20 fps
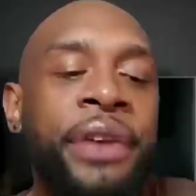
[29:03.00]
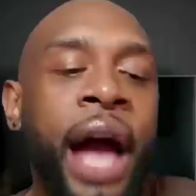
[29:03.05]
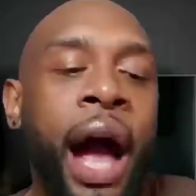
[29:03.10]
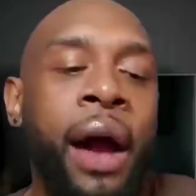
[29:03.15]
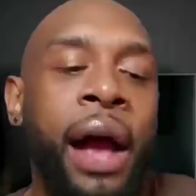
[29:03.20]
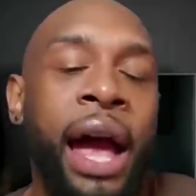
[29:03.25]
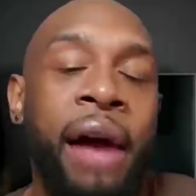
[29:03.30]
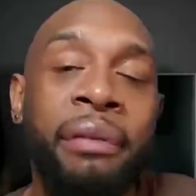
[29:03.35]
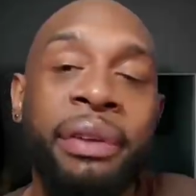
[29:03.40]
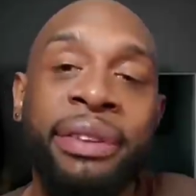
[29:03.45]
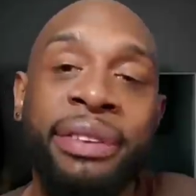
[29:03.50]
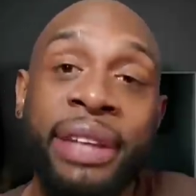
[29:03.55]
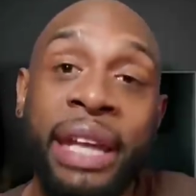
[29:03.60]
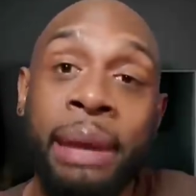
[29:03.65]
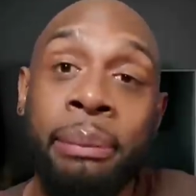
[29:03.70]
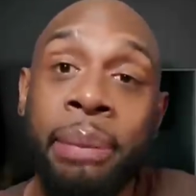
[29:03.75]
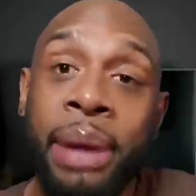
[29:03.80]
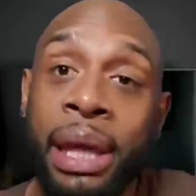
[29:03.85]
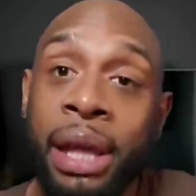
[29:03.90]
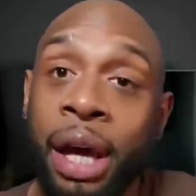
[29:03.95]
If y'all haven't
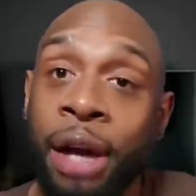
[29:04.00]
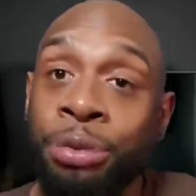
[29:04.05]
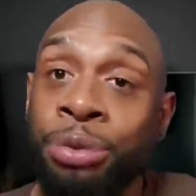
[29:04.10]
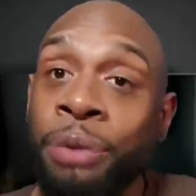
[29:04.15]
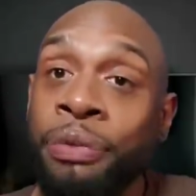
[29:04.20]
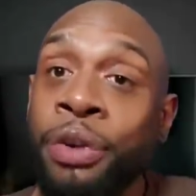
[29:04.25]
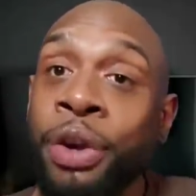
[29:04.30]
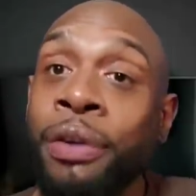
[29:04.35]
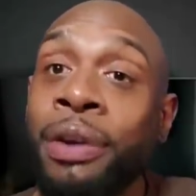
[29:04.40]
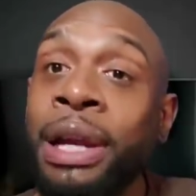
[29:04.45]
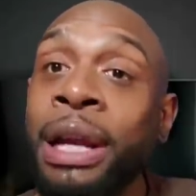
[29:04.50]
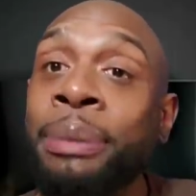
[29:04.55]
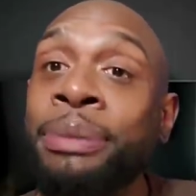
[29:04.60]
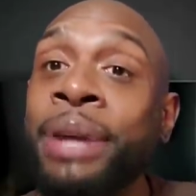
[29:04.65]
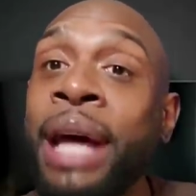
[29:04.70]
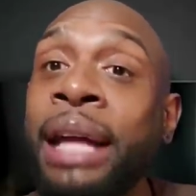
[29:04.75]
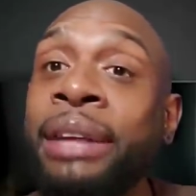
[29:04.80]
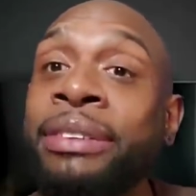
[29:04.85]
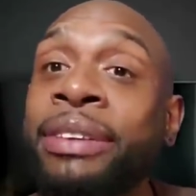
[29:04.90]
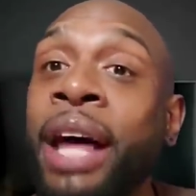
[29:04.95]
seen B Love's review of the
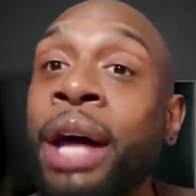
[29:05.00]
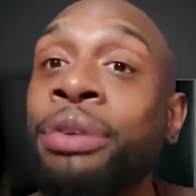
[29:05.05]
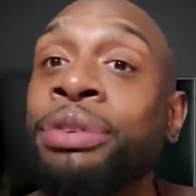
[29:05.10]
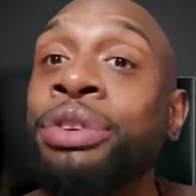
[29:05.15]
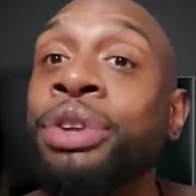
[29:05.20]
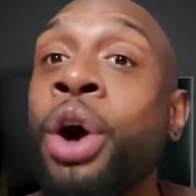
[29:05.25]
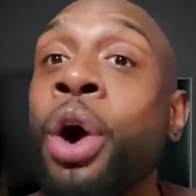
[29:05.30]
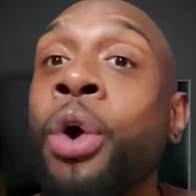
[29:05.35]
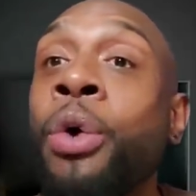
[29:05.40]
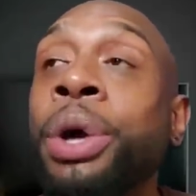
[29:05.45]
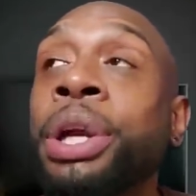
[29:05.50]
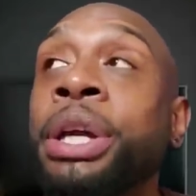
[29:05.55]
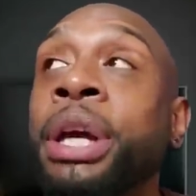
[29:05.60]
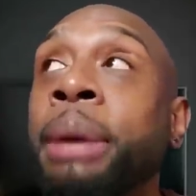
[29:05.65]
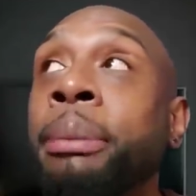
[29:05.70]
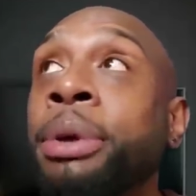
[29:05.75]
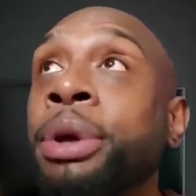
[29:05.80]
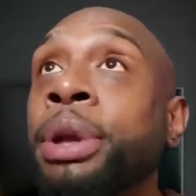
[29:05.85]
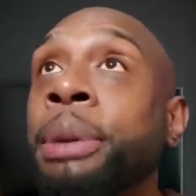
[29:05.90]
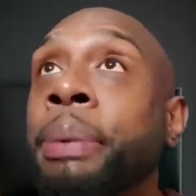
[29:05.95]
LLIPS Hot Sauce, go in
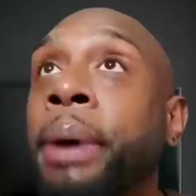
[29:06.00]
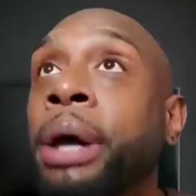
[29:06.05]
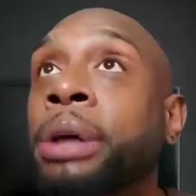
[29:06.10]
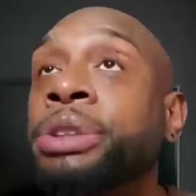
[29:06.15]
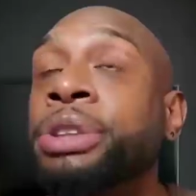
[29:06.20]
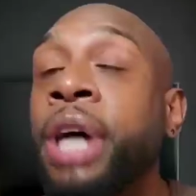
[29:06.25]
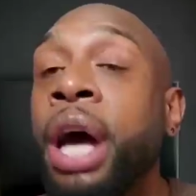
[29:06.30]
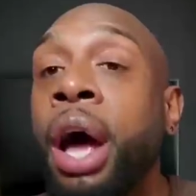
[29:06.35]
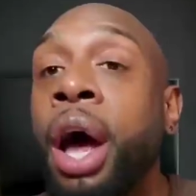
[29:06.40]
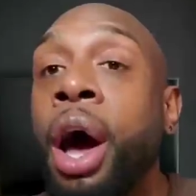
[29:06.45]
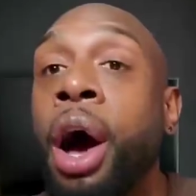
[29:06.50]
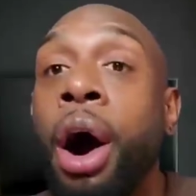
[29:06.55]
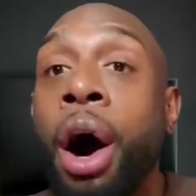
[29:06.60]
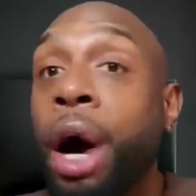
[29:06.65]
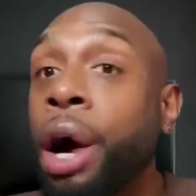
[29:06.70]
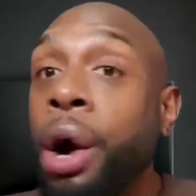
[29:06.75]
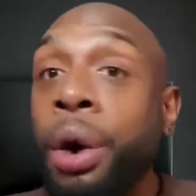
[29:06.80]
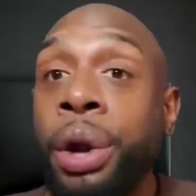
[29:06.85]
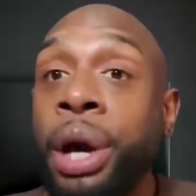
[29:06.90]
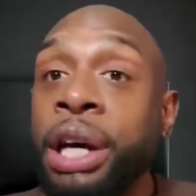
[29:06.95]
the community post
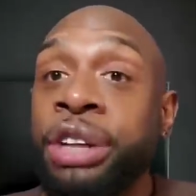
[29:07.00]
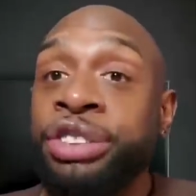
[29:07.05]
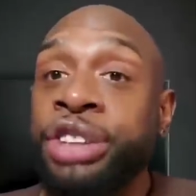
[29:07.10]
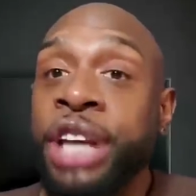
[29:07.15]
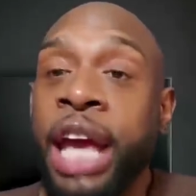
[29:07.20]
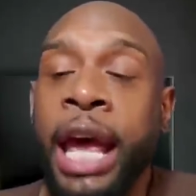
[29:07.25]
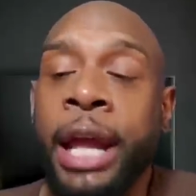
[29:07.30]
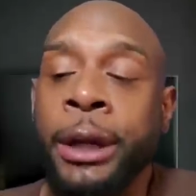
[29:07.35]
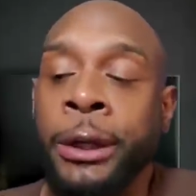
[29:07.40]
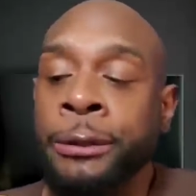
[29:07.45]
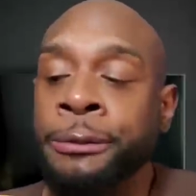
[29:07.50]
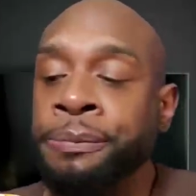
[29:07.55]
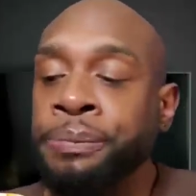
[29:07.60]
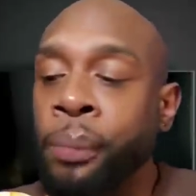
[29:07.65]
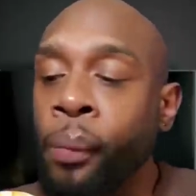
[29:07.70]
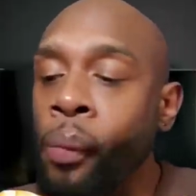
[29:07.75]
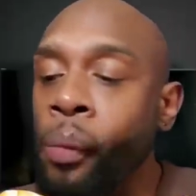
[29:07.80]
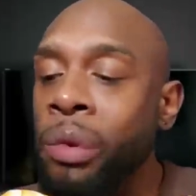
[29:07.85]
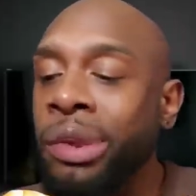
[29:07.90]
or go to her channel